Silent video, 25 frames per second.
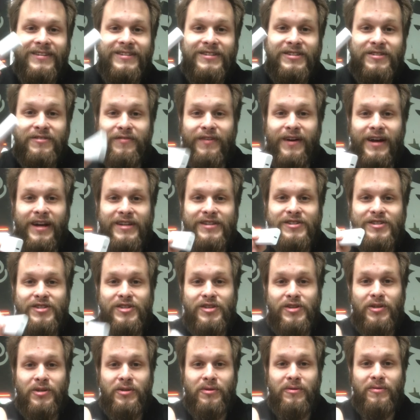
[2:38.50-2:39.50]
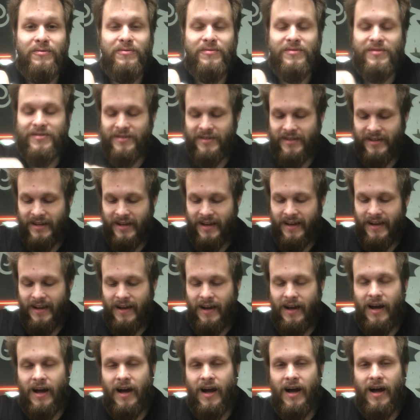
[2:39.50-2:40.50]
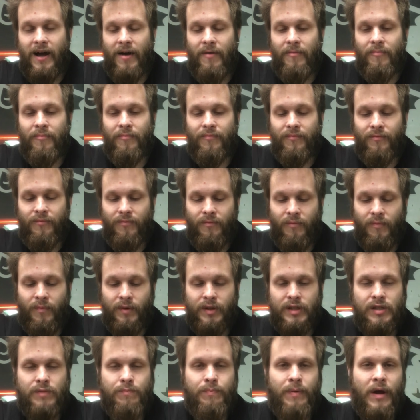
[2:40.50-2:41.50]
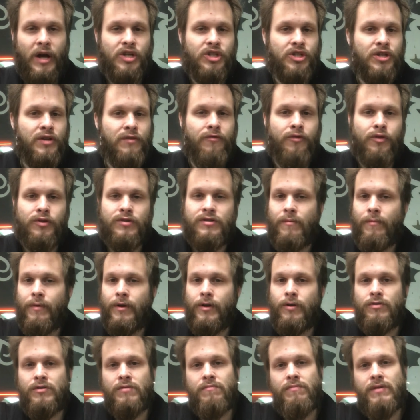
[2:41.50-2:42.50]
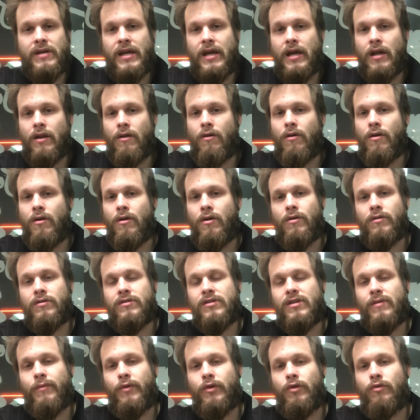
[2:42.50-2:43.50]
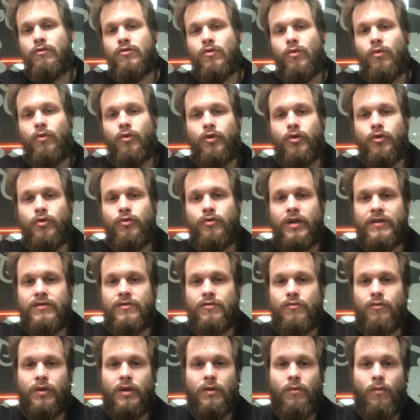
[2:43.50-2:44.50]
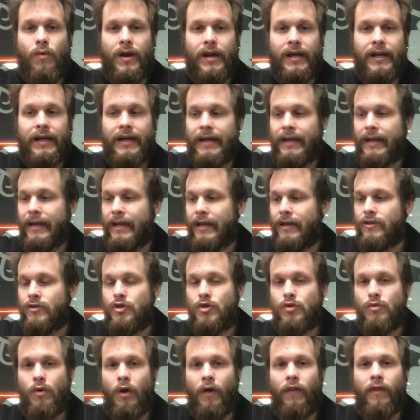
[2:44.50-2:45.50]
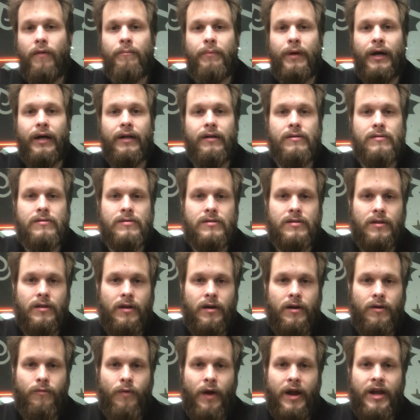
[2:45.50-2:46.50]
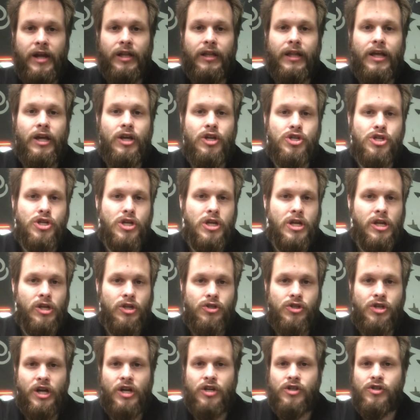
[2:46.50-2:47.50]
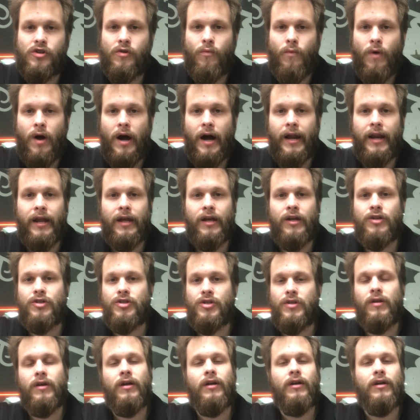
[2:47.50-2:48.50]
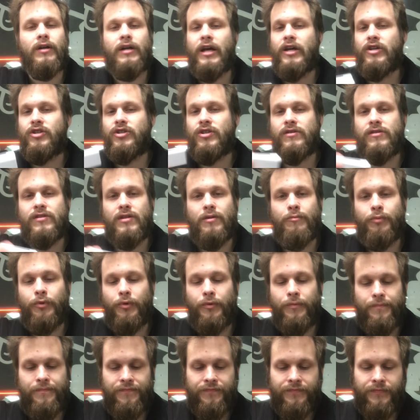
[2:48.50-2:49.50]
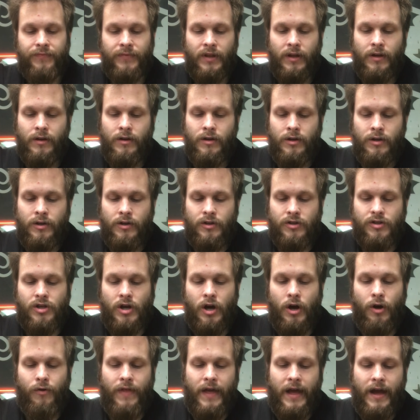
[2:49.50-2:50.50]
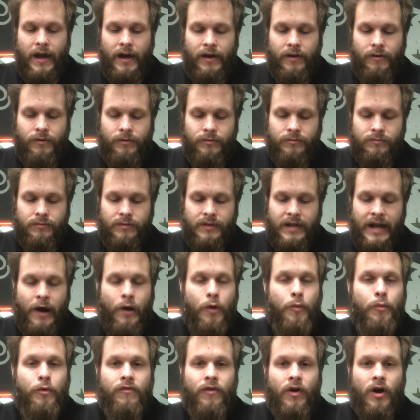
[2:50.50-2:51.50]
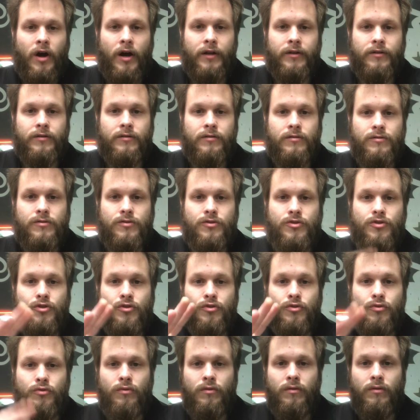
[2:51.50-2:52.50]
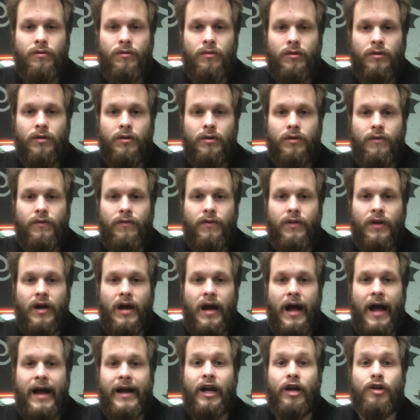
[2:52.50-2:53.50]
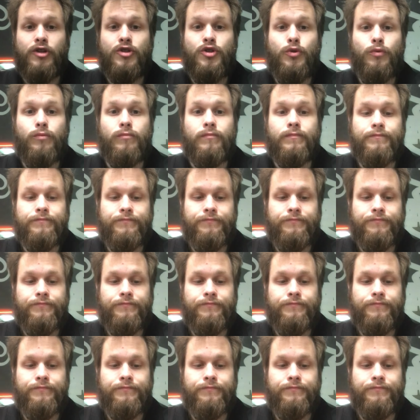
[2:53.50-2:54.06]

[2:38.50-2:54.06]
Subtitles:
device to use, especially for someone who's a beginner or someone who's older who doesn't really want to get into all the buttons and the regulation and changing wattage, and it's just simple. So now we move on to the iCare 2.